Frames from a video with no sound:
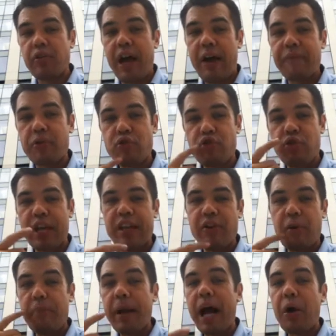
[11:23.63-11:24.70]
You have to train
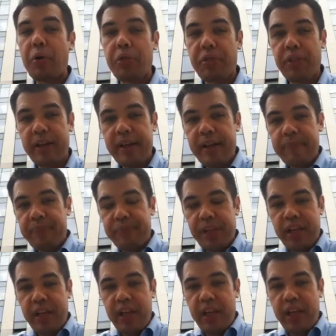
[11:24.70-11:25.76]
your mouth
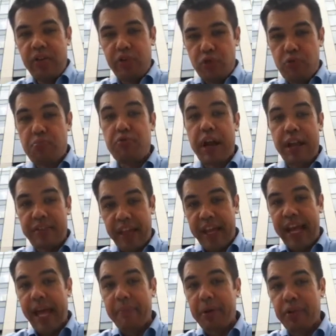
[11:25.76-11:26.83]
to break
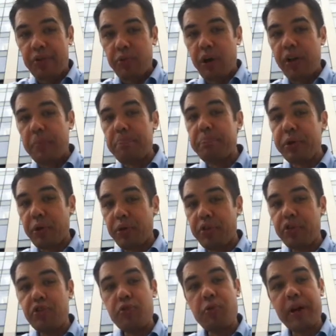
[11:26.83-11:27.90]
that habit as well and build
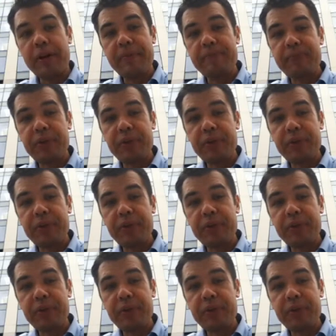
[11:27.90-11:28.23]
the new one.